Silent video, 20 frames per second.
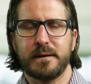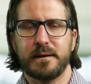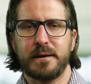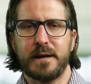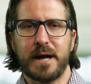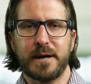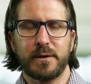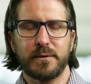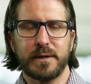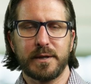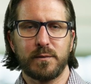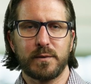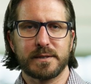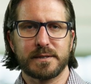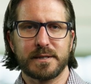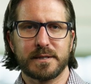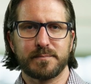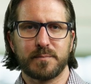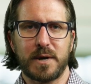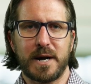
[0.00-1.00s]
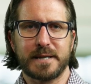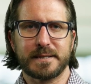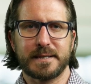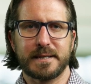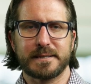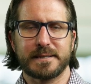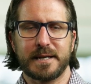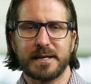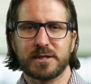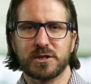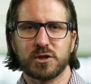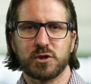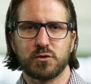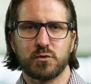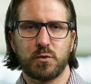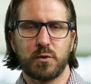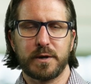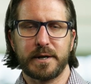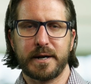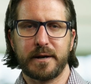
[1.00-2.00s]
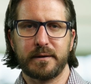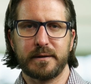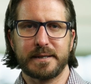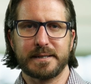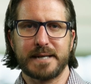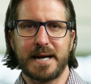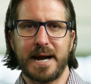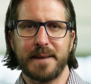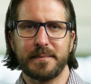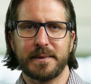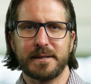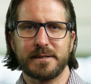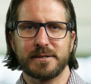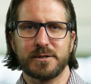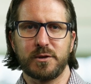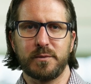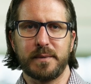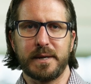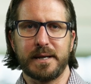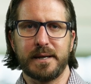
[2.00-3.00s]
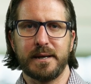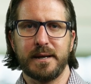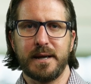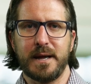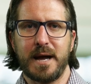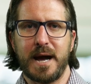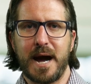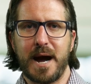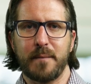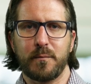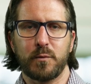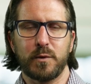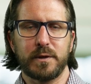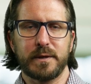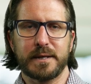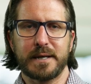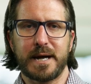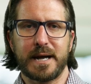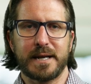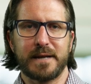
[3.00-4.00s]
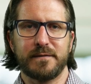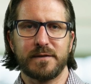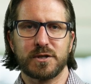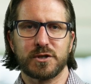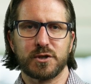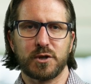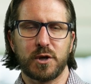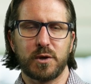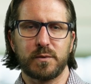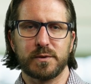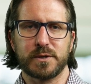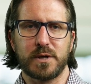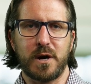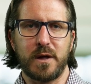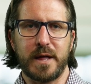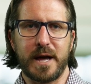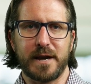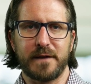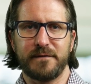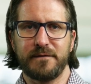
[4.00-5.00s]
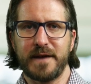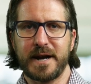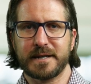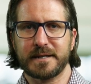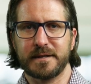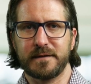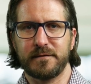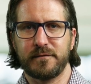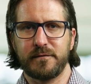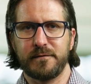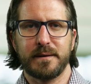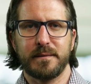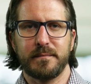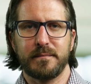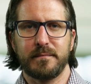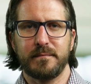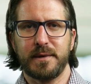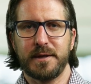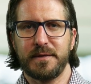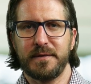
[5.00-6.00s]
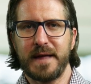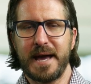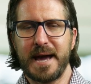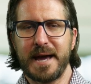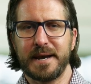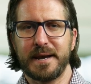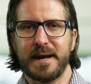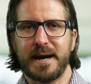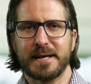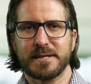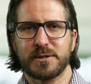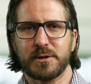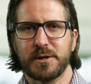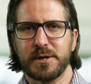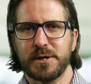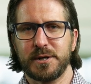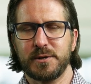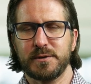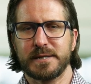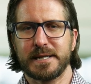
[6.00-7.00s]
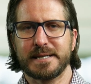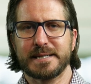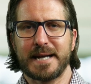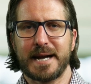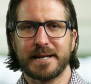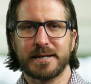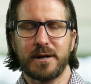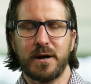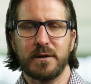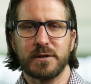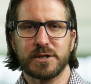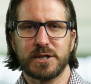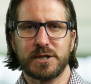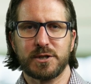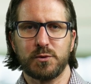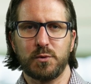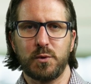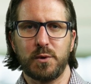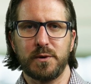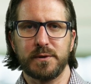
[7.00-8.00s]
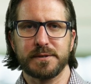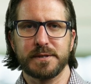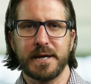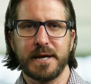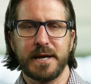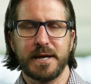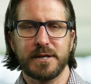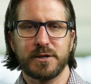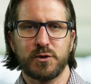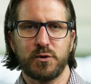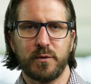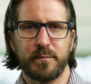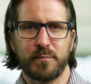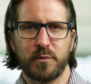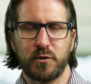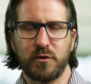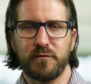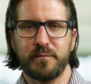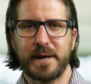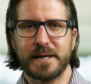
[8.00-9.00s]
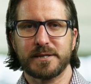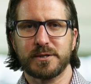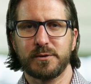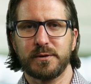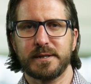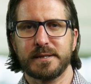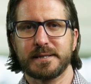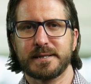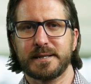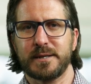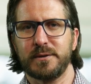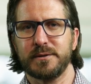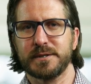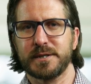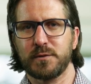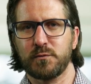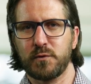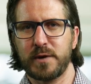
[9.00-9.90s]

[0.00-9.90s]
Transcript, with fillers: Not only was this process extraordinarily time-consuming, I'm really not even sure it was all that effective. But then I started using technology tools to improve my students' skills in